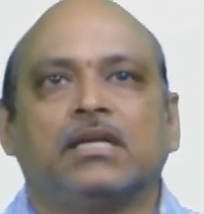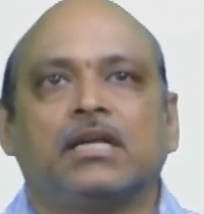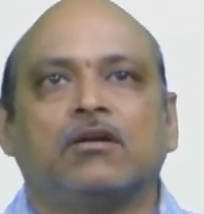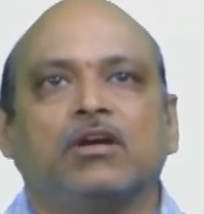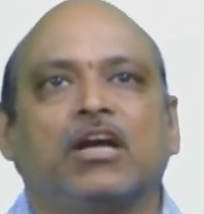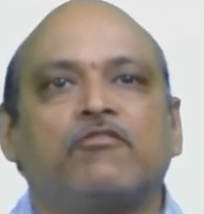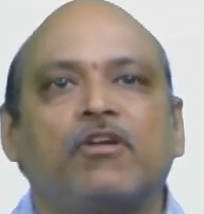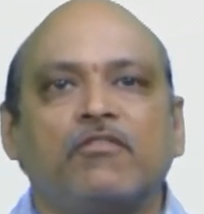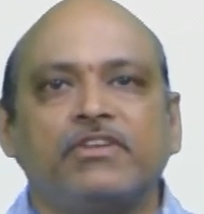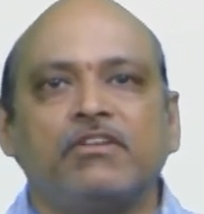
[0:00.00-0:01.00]
Now, F
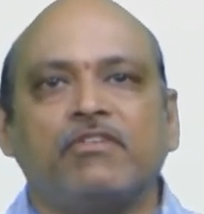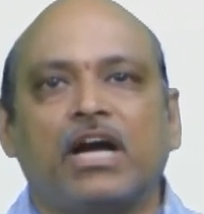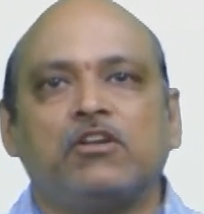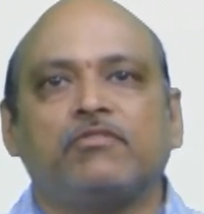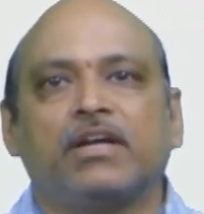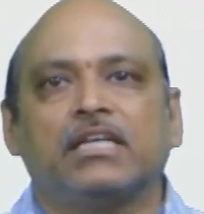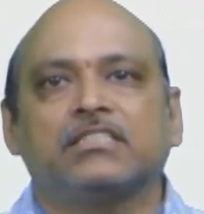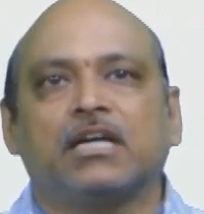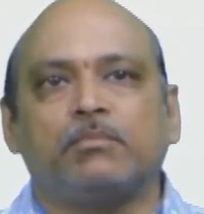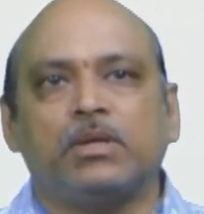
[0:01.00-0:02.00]
of E value, for
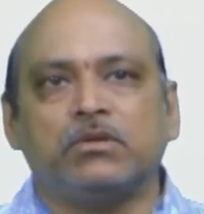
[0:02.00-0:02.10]
example,